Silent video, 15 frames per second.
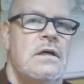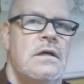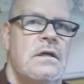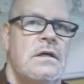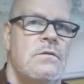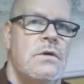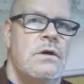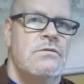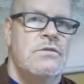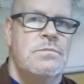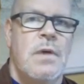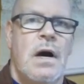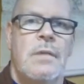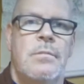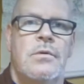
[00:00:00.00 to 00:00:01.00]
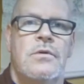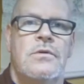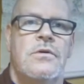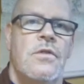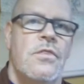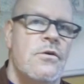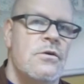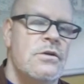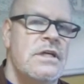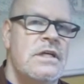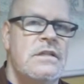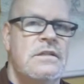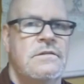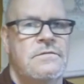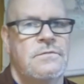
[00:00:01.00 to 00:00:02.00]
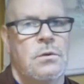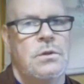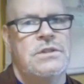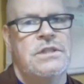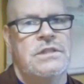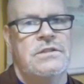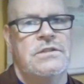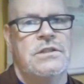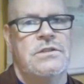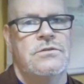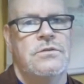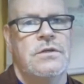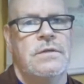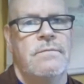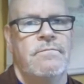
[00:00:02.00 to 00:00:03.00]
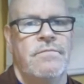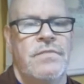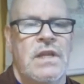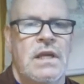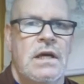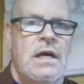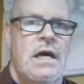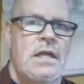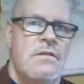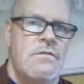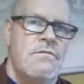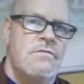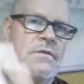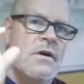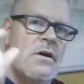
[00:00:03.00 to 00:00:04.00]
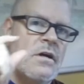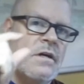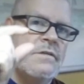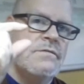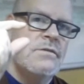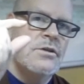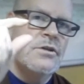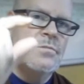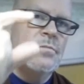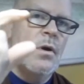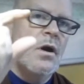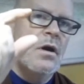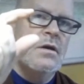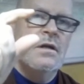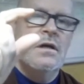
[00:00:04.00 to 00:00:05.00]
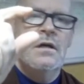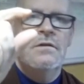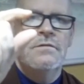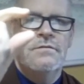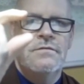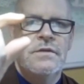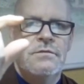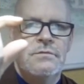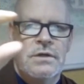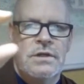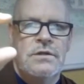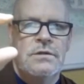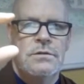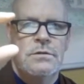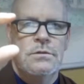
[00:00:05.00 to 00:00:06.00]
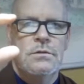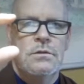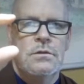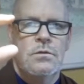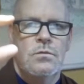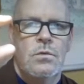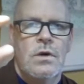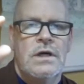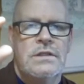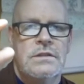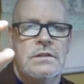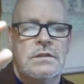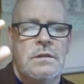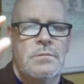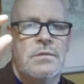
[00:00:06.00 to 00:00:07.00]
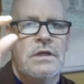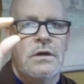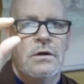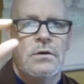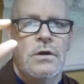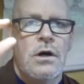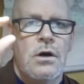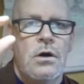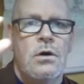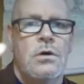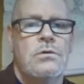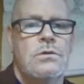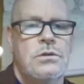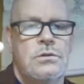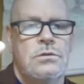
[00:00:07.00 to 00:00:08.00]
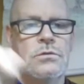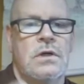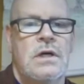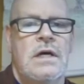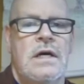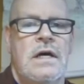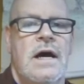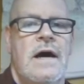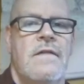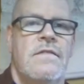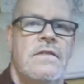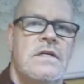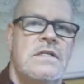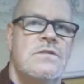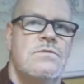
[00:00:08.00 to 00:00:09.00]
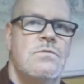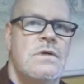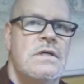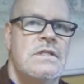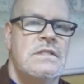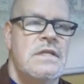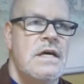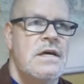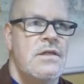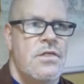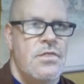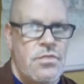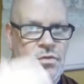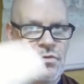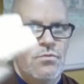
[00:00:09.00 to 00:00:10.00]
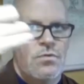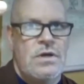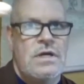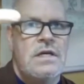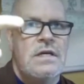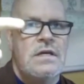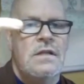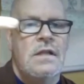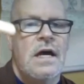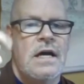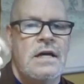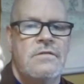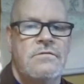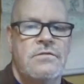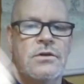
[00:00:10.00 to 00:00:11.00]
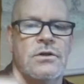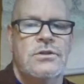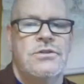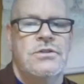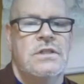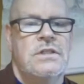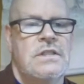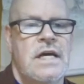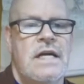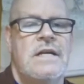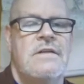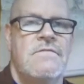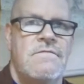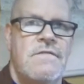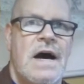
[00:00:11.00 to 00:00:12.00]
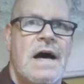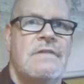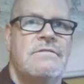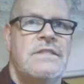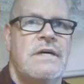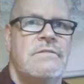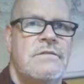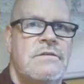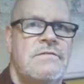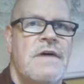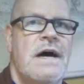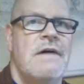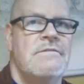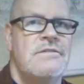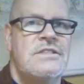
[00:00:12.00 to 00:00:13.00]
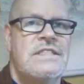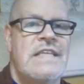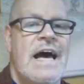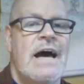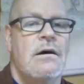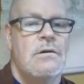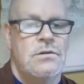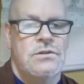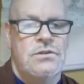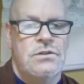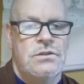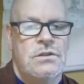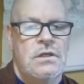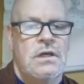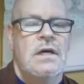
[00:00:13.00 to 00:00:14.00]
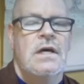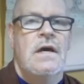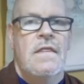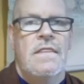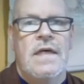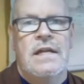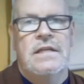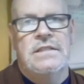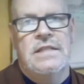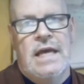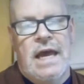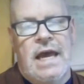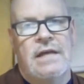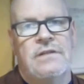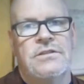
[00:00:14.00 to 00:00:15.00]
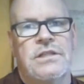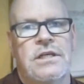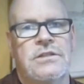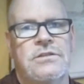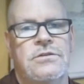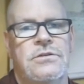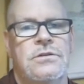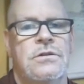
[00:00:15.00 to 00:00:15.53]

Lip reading: It was popular in the 13th and 14th century. And the very first part of the ringu was something called a hoku. And this was a 3-line verse containing 575 sounds that is the ancestor